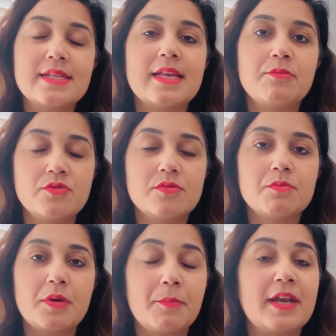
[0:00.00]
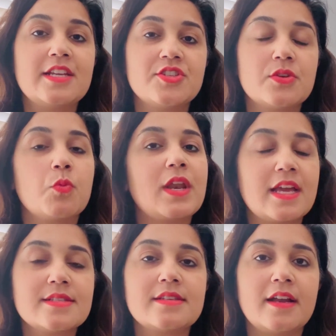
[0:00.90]
exam preparation, when
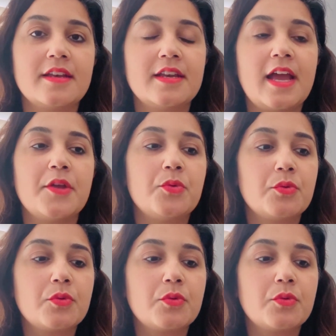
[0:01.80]
I started, I